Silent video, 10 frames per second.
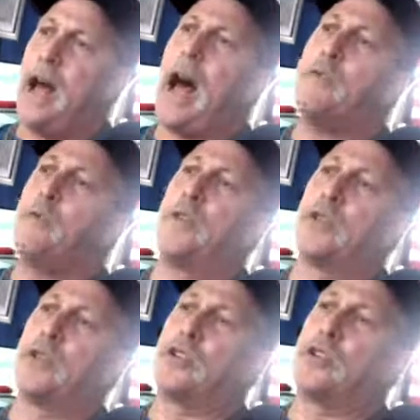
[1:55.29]
I'd
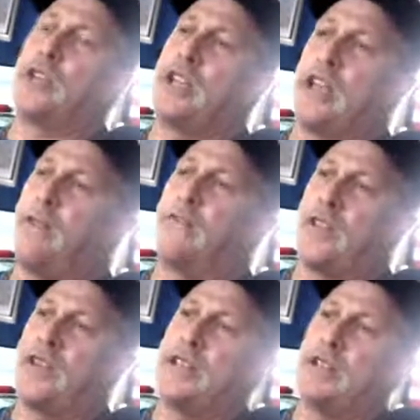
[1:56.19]
rather give
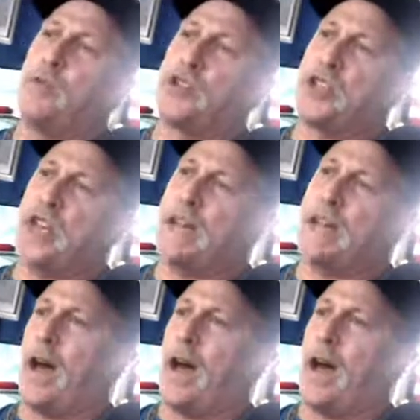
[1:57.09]
than receive.
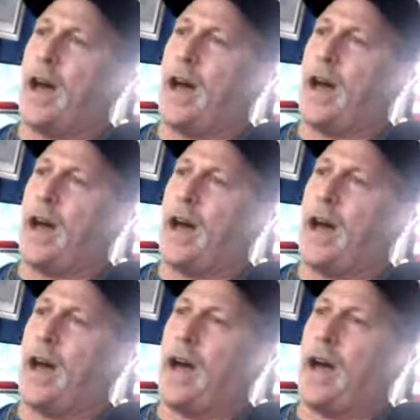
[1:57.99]
I don't know about
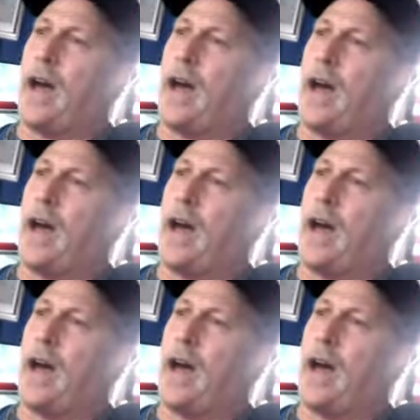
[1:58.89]
you, you know.